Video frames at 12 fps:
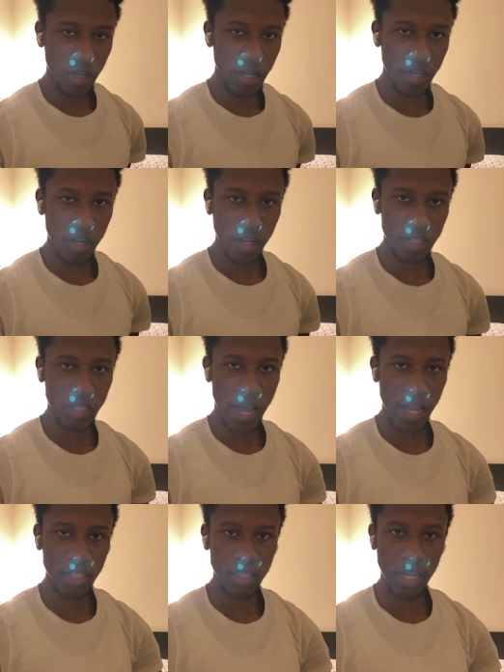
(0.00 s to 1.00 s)
For the dunks
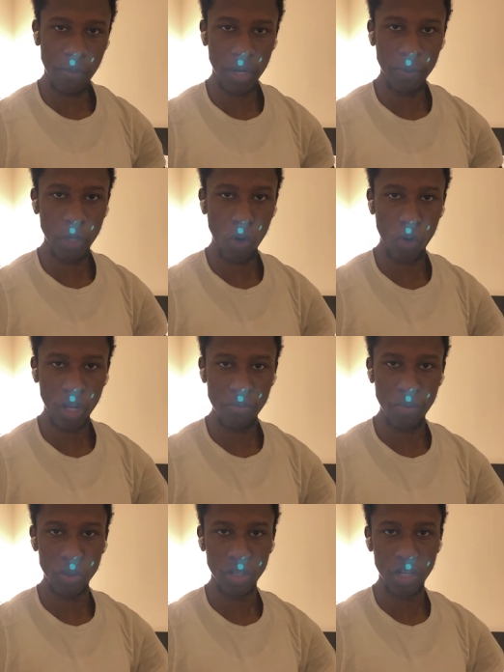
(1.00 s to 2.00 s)
actually, I'm going to be holding
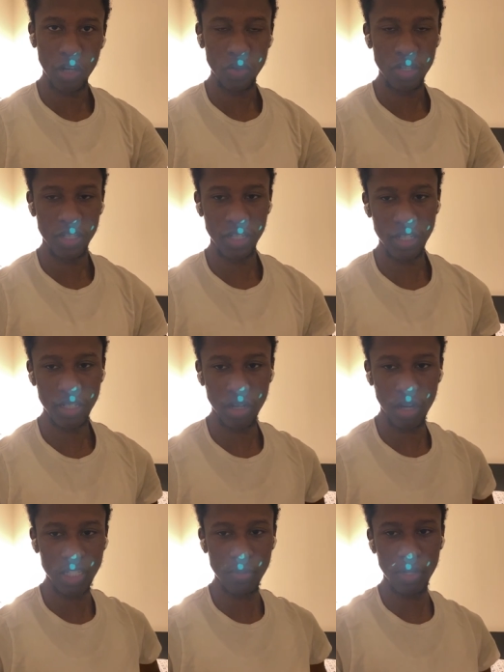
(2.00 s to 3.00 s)
both of those since
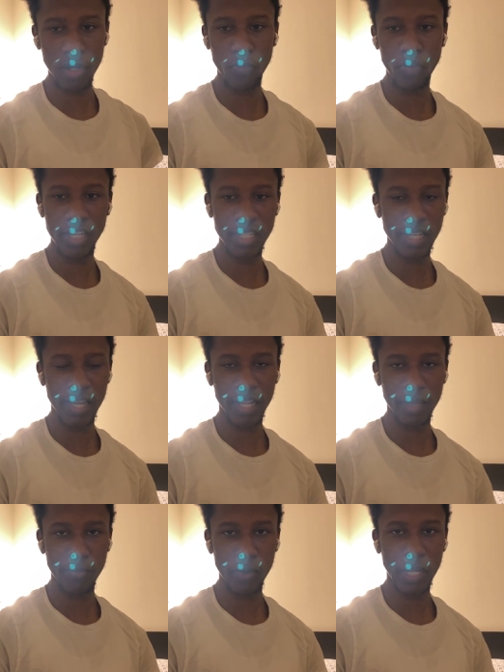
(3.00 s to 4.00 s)
dunks have been
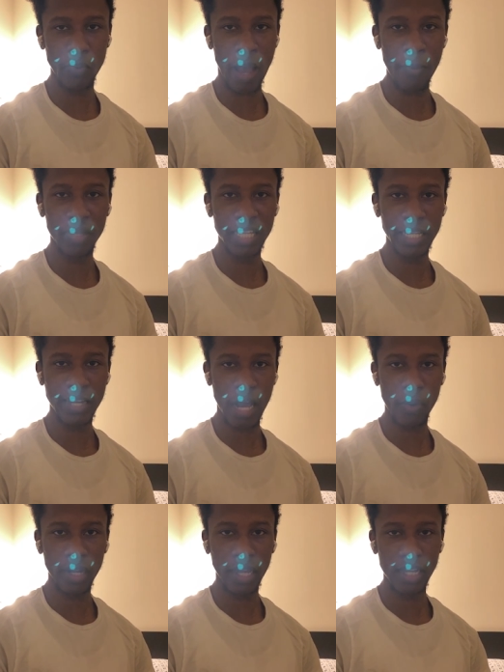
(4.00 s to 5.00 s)
appreciating pretty rapidly
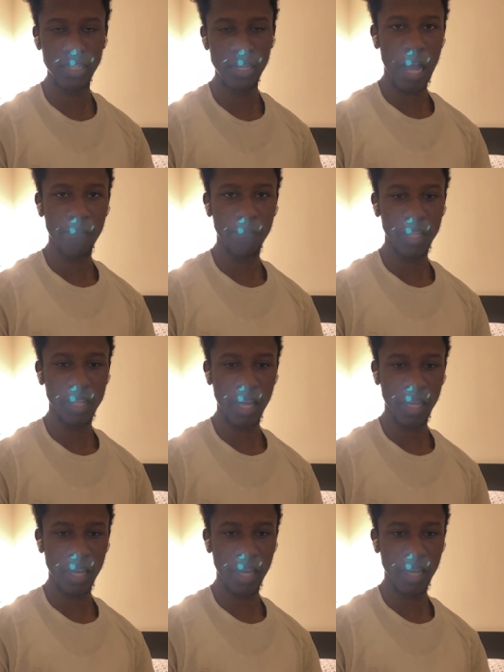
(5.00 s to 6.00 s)
nowadays. I feel
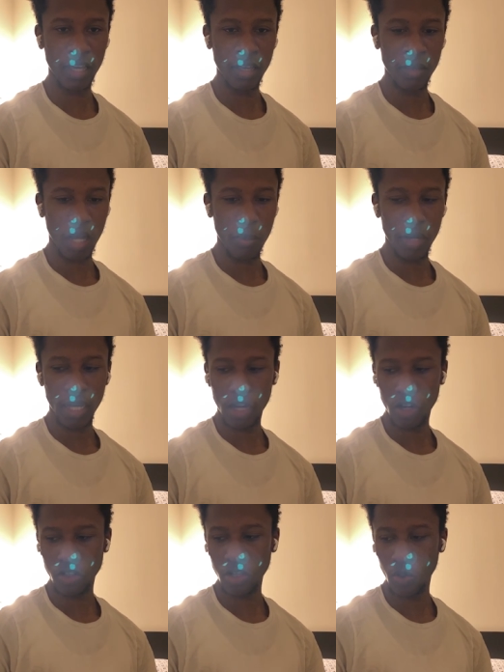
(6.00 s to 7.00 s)
like a Comme des
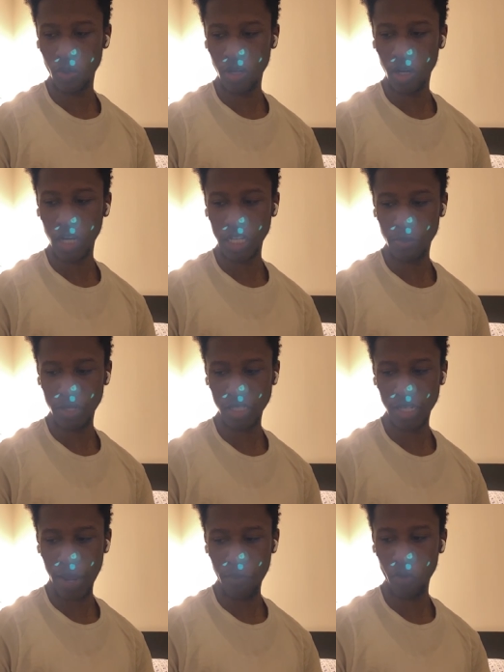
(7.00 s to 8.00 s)
Garçons dunk,
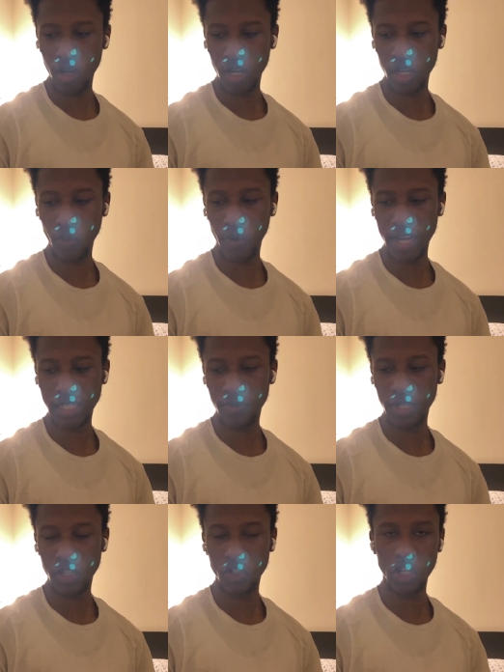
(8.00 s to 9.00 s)
especially that print colorway, had the
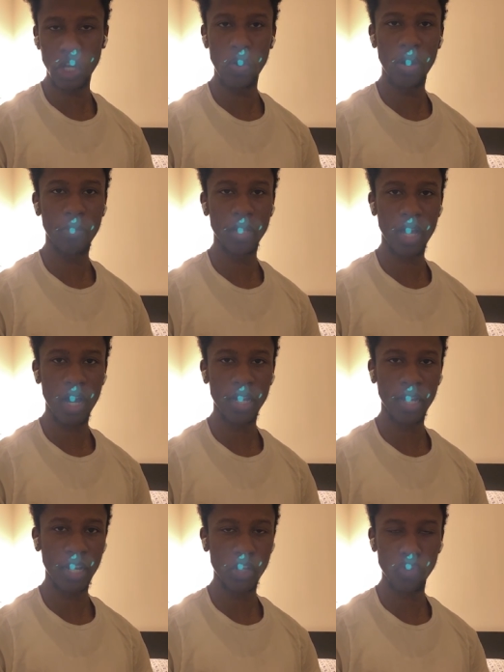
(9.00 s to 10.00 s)
potential to go up a lot
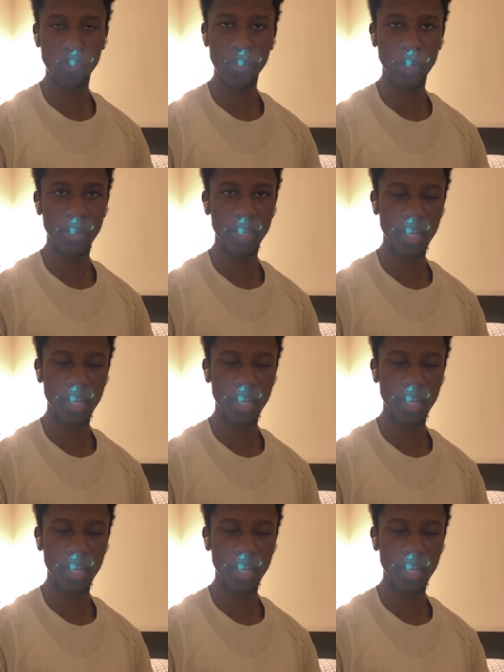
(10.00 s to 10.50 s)
in a short period